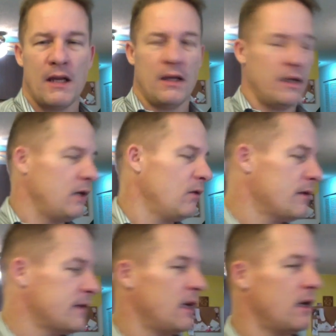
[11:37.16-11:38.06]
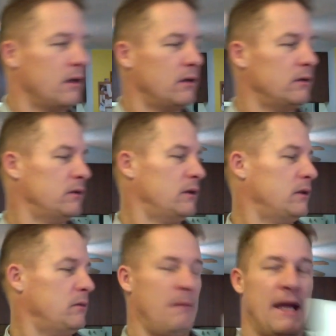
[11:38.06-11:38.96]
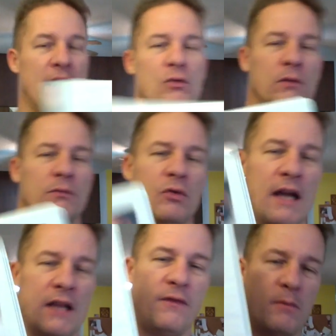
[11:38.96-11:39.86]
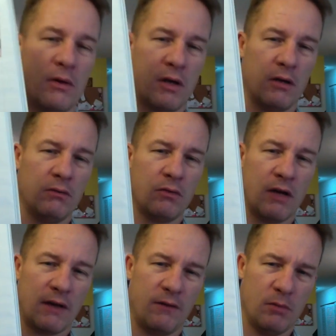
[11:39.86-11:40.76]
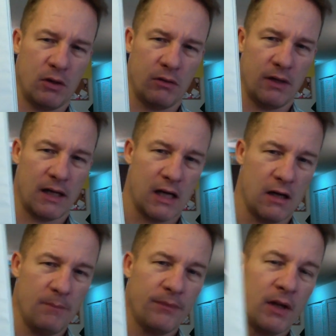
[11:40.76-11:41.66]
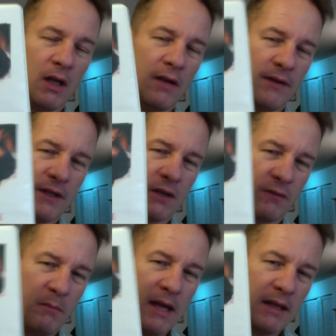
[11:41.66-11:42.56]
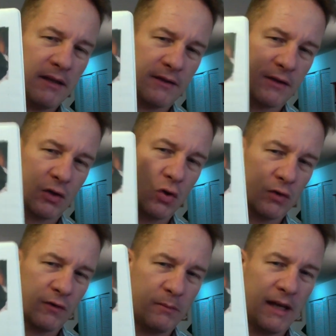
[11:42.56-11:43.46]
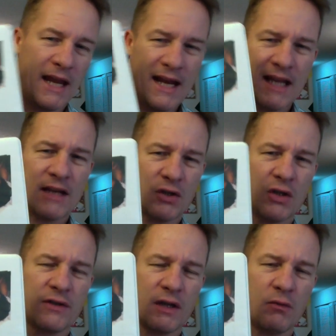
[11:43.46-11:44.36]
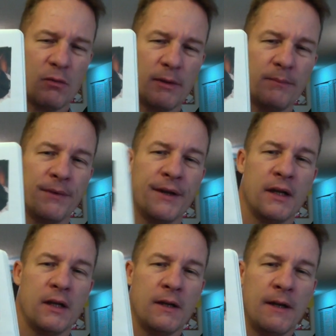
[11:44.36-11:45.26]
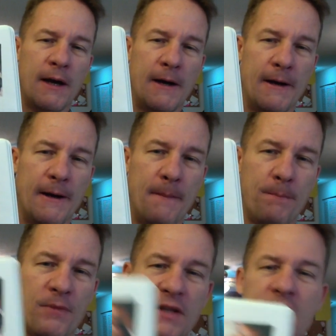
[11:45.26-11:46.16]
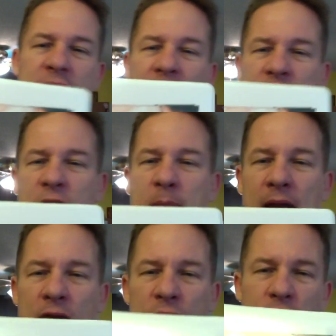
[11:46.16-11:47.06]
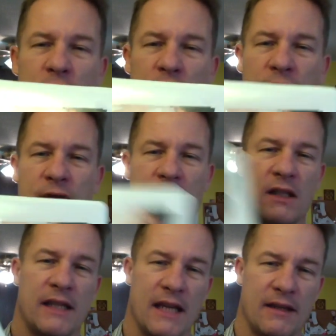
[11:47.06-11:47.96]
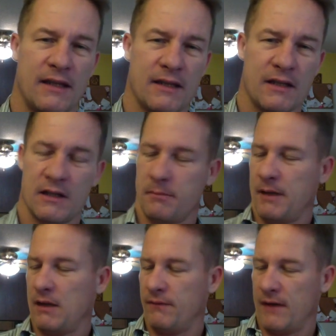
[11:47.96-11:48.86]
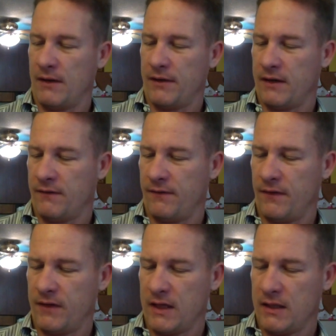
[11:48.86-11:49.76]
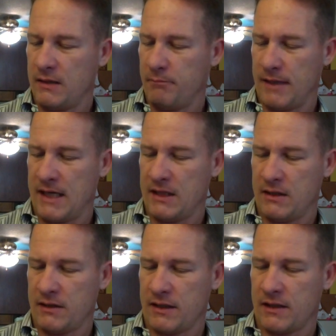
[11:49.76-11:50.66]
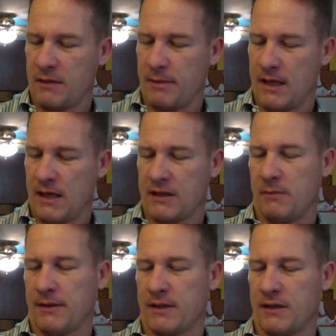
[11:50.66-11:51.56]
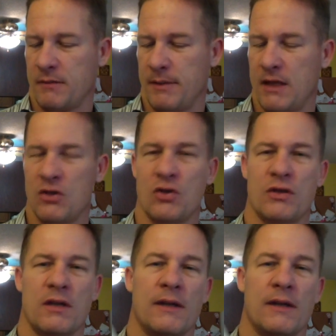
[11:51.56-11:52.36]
Here is a manual, Crack the Female Code, crackedfemalecode.com. This is for men. This is a course for men, and I guess you could say women. This is actually the manual, so you'll physically get this. It's about, I think, 50 pages, actually about 60 pages.